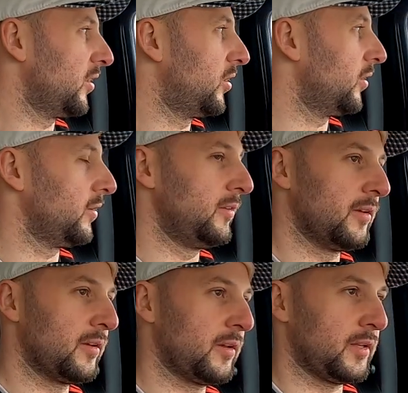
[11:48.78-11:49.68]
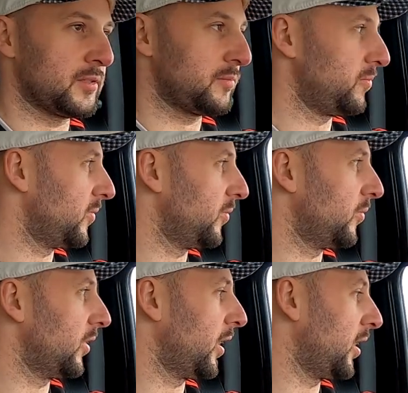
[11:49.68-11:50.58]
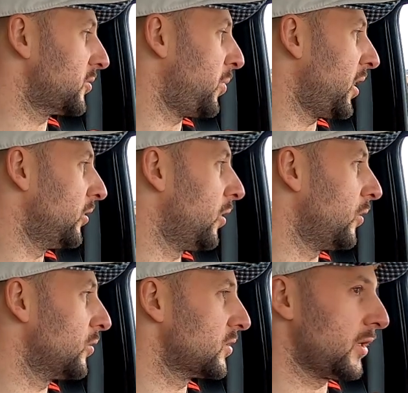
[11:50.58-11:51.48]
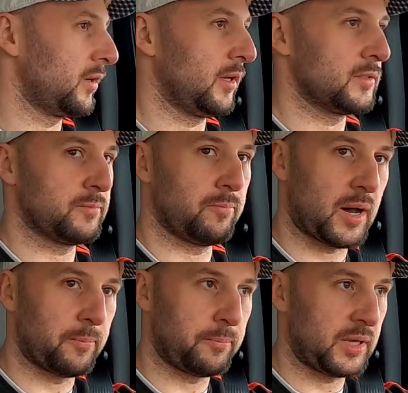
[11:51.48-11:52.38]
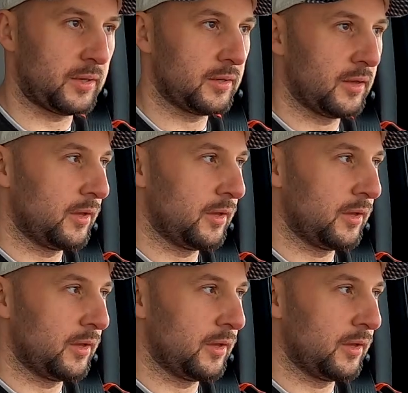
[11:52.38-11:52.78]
good. It has potholes and it's bumpy.